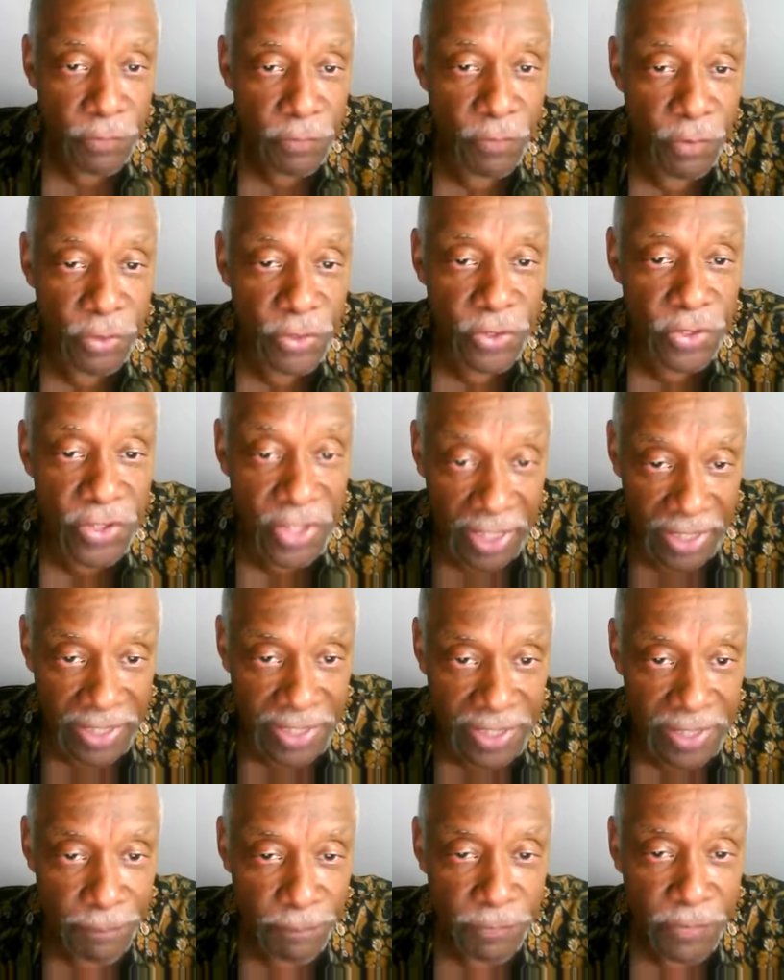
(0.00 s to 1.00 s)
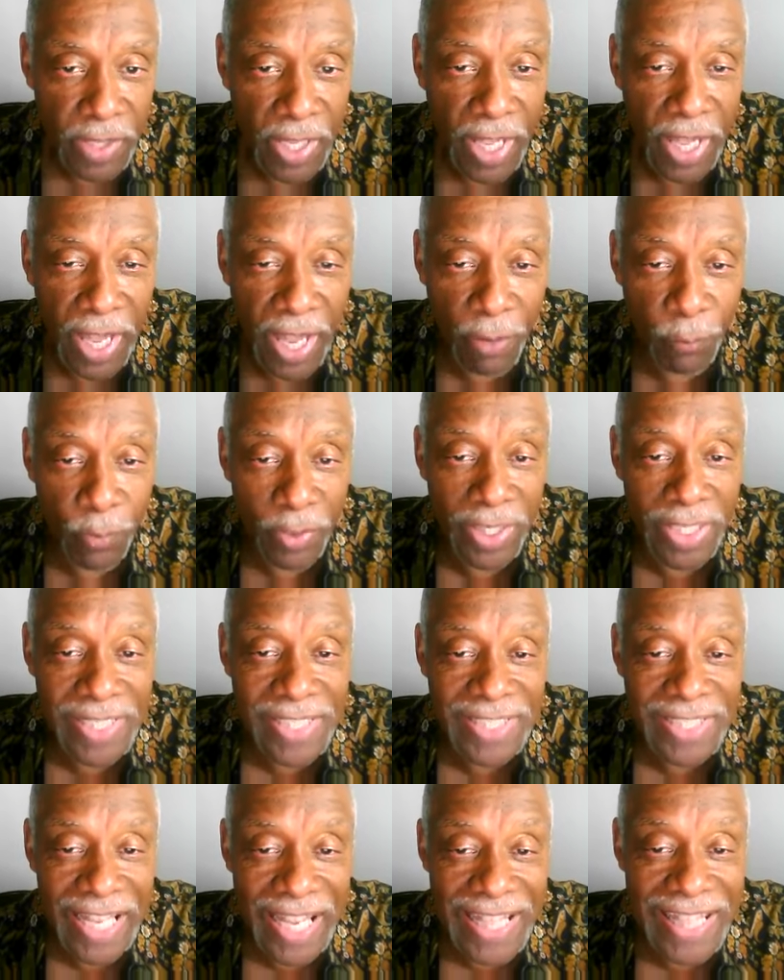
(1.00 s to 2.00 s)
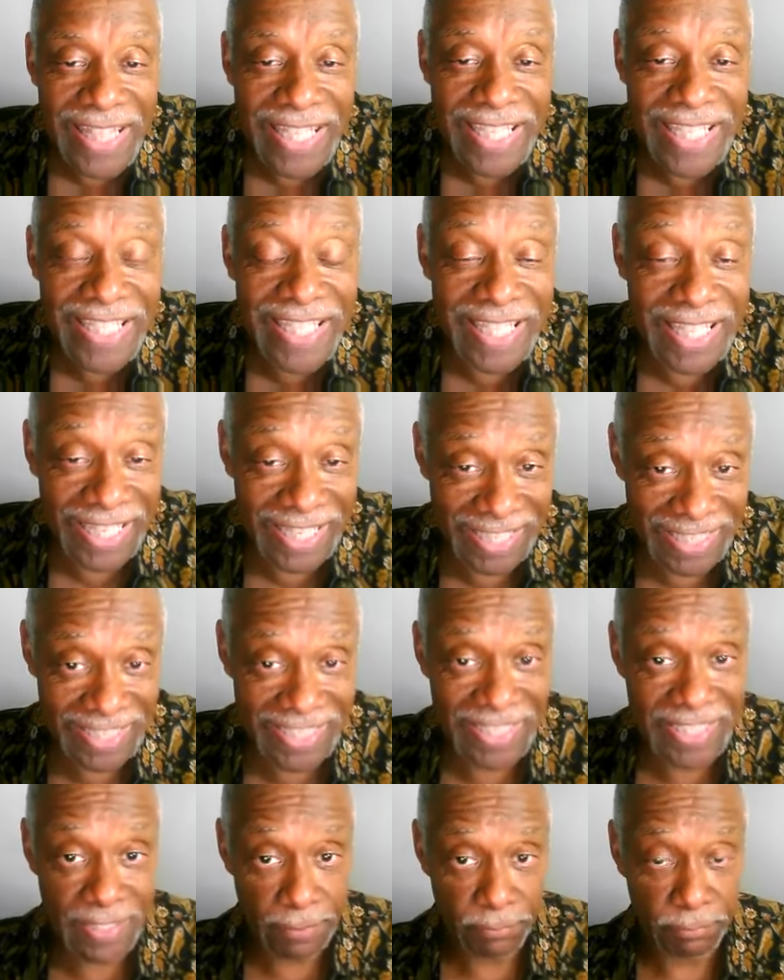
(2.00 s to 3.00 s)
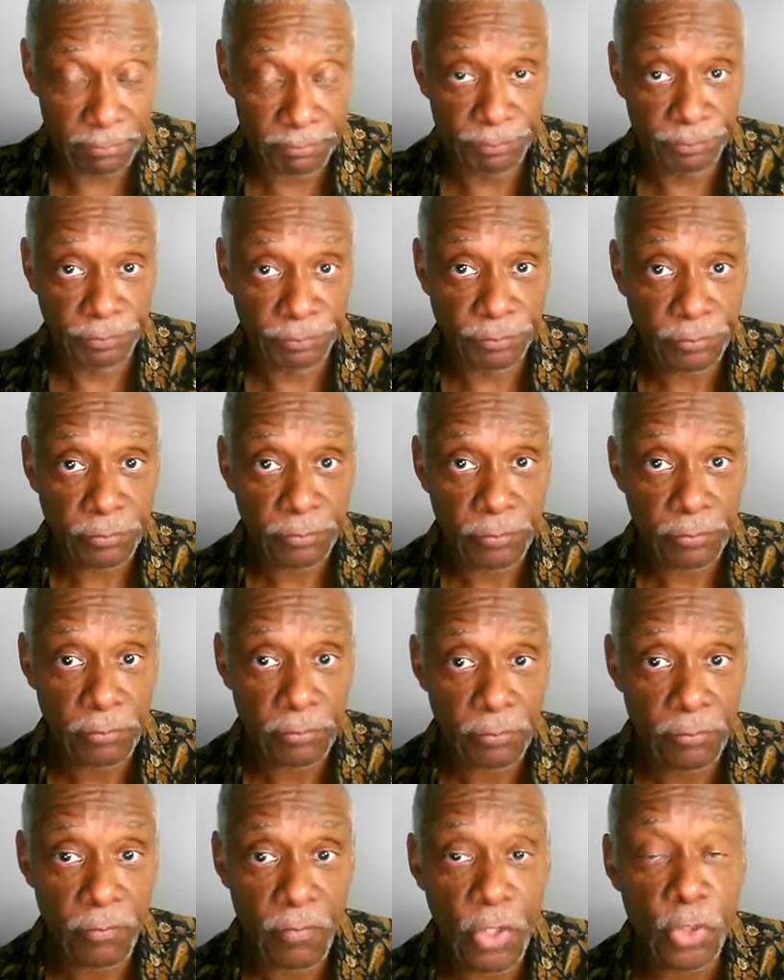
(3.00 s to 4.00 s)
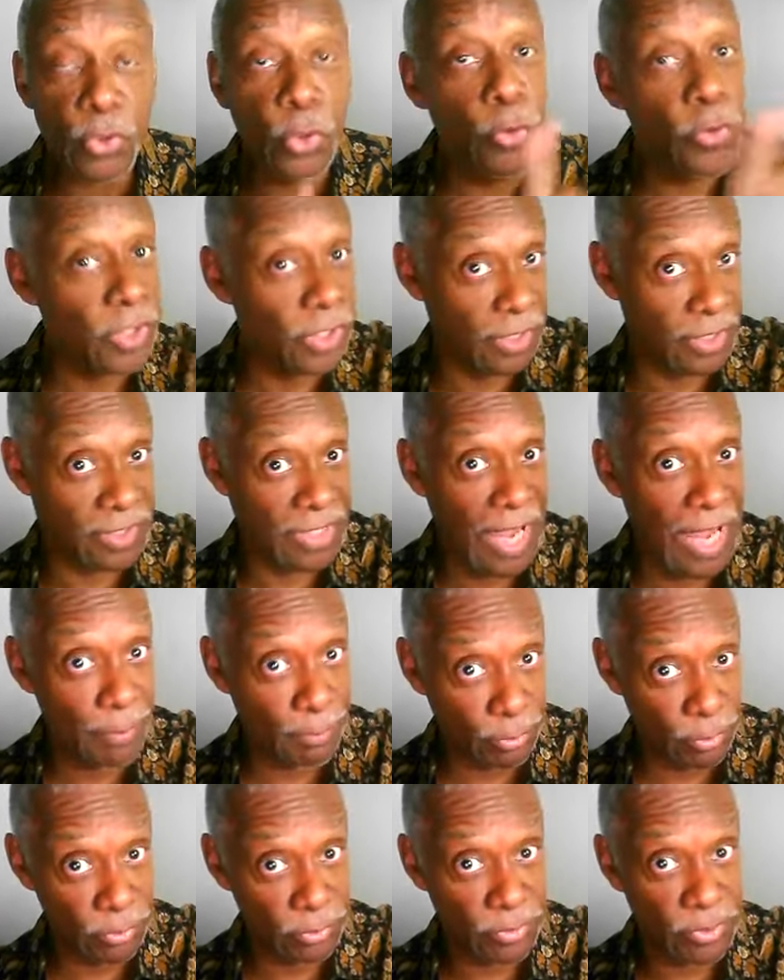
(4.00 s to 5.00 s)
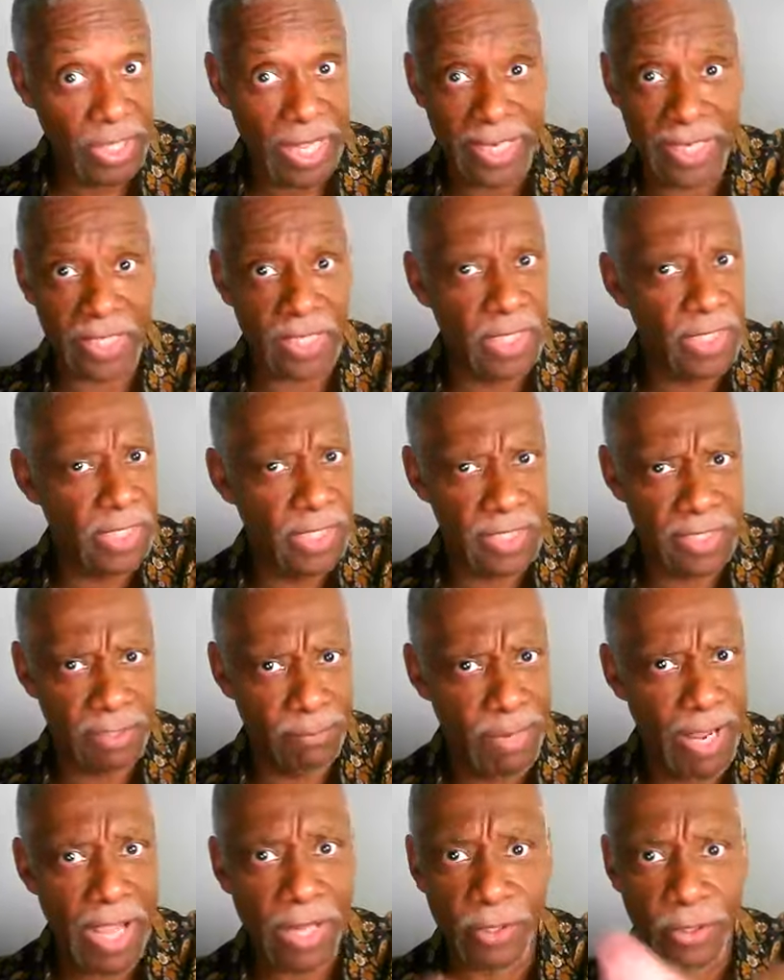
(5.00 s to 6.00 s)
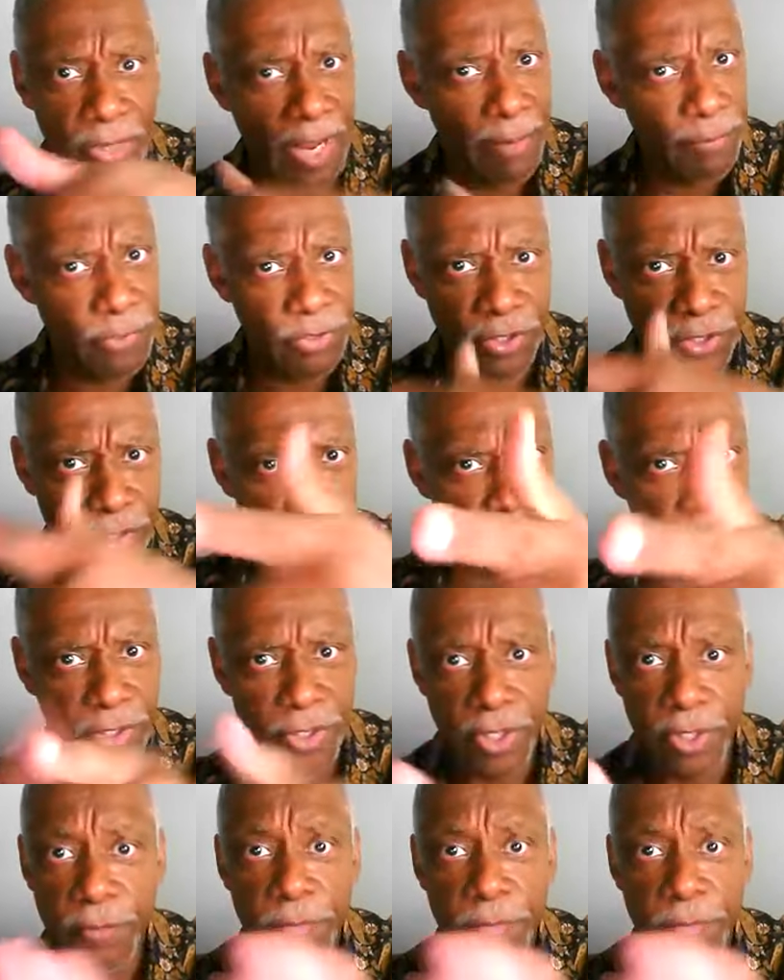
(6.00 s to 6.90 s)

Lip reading: verse 6. And when he had said these things to the disciples, like, it doesn't matter, I'm just here to...